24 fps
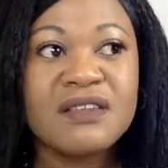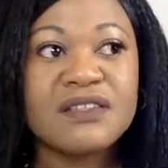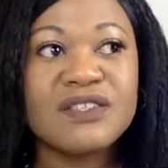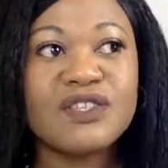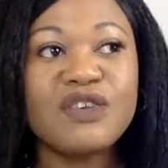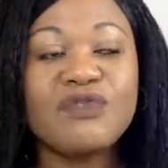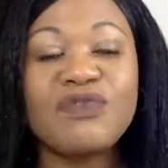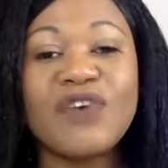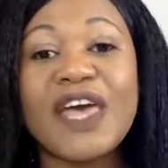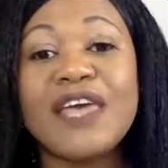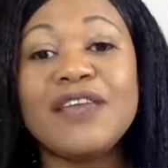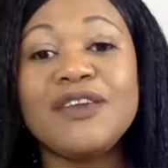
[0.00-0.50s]

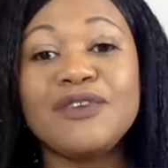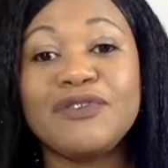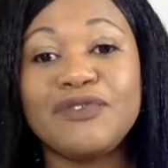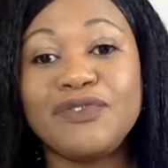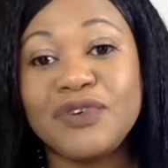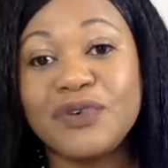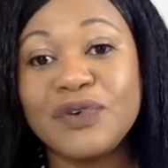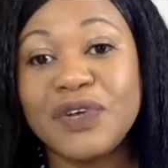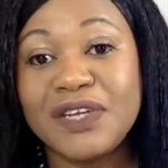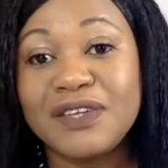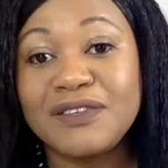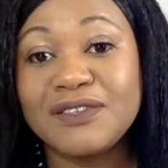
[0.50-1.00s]
So if any of
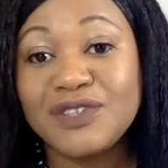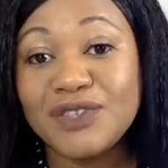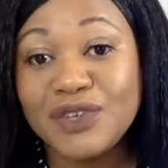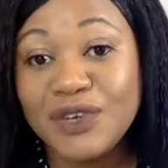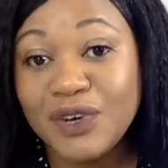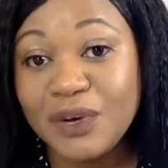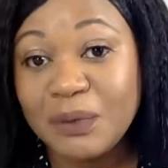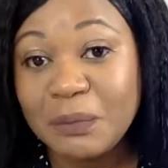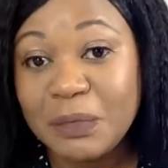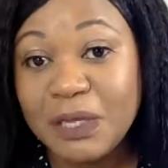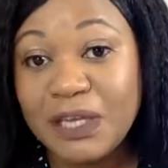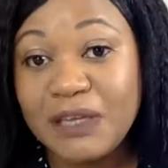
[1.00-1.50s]
you are into
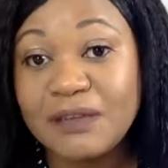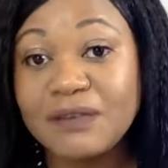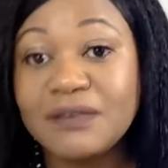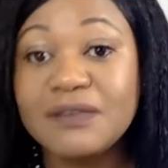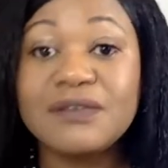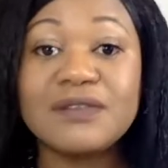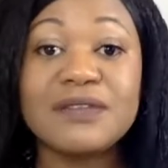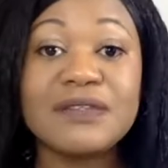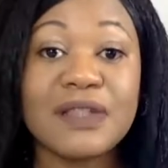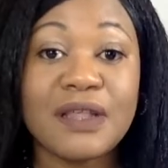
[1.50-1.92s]
comics,